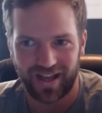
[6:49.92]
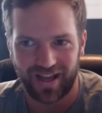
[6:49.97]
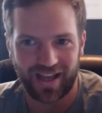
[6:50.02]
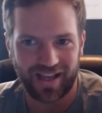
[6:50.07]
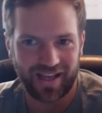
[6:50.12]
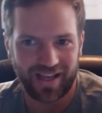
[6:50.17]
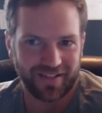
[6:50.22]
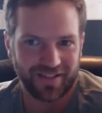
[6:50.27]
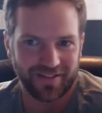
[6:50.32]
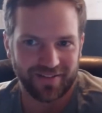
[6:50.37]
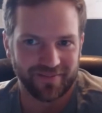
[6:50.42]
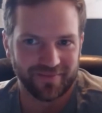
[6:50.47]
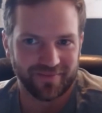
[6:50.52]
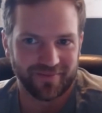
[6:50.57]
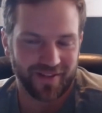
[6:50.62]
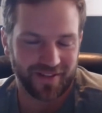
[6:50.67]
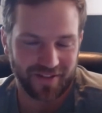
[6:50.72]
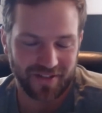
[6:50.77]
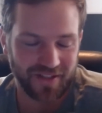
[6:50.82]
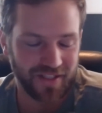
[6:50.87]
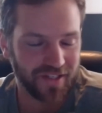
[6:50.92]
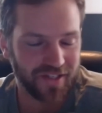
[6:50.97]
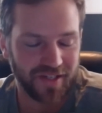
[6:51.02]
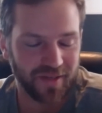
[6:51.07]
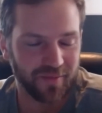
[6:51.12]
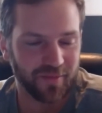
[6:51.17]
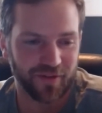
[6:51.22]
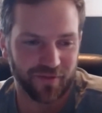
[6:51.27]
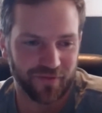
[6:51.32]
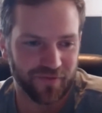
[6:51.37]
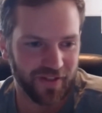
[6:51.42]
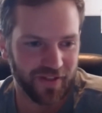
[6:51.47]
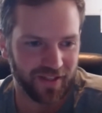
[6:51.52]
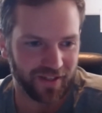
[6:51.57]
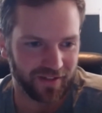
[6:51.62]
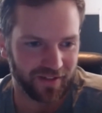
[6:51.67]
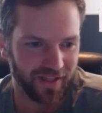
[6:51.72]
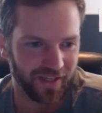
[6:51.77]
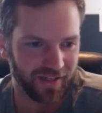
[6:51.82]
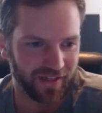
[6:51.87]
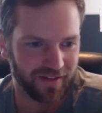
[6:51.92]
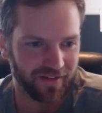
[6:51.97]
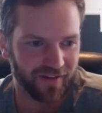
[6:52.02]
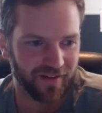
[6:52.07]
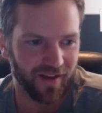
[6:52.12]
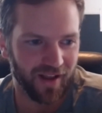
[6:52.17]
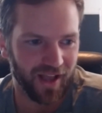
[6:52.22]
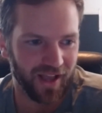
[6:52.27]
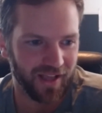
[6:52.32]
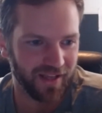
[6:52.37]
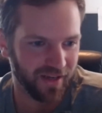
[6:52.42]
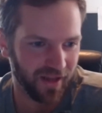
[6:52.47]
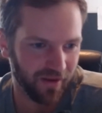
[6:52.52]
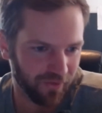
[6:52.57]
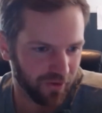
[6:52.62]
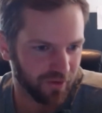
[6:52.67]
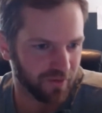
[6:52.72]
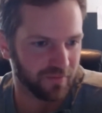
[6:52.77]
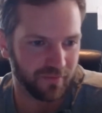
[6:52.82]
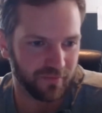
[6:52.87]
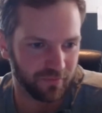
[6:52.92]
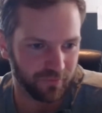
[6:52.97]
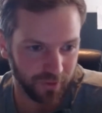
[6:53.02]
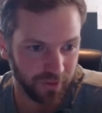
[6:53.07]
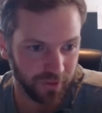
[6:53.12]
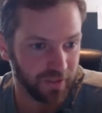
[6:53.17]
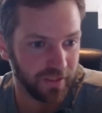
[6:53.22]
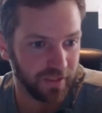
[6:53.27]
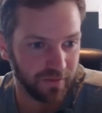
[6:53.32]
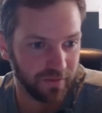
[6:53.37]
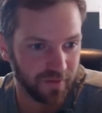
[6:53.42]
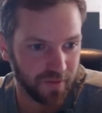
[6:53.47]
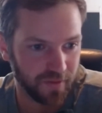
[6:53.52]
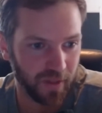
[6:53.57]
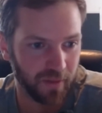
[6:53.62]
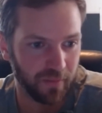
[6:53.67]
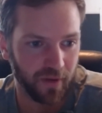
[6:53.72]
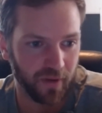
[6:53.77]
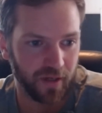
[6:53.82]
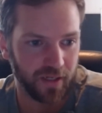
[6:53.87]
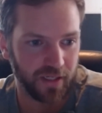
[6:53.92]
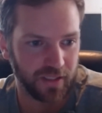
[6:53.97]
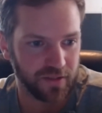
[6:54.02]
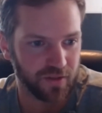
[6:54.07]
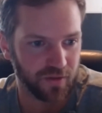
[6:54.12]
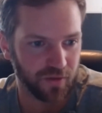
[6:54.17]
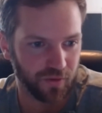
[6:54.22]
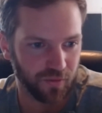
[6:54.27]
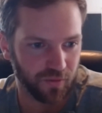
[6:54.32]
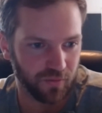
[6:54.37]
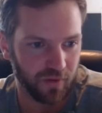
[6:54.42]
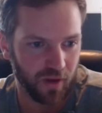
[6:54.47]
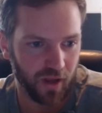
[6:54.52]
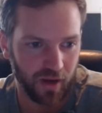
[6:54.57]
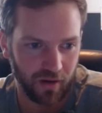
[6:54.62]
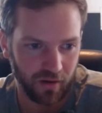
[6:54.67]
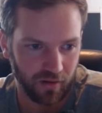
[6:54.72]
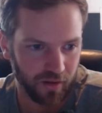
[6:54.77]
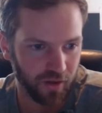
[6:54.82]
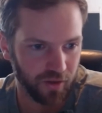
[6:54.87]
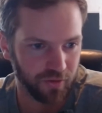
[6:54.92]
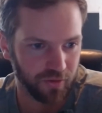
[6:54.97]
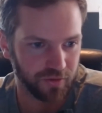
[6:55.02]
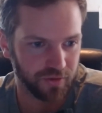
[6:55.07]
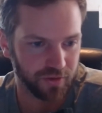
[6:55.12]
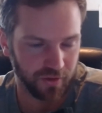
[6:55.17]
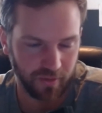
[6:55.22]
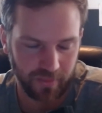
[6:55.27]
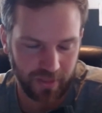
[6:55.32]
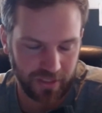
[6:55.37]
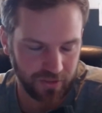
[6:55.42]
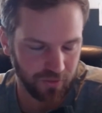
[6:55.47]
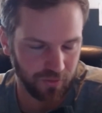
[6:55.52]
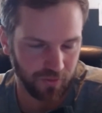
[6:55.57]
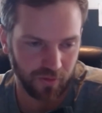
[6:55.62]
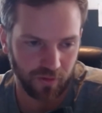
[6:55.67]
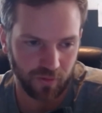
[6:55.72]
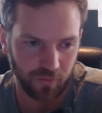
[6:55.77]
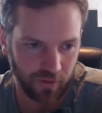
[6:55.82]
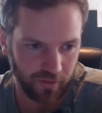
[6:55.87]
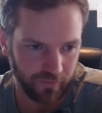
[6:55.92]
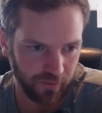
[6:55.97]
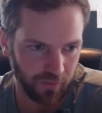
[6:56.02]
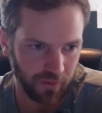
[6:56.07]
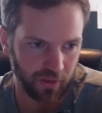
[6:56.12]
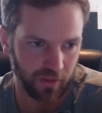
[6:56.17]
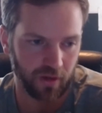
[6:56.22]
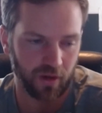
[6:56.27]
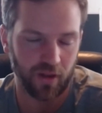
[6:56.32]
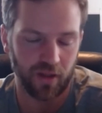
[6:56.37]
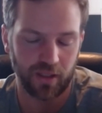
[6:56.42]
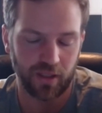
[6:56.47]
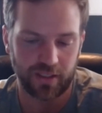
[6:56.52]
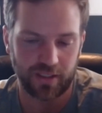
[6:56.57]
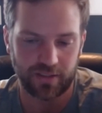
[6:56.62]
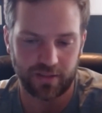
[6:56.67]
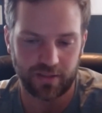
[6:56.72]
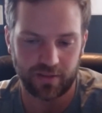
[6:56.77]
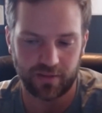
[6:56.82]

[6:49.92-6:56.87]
I had this similar feeling. Like, I had never really spent money to hire a coach or a mentor or whatever you want to call it.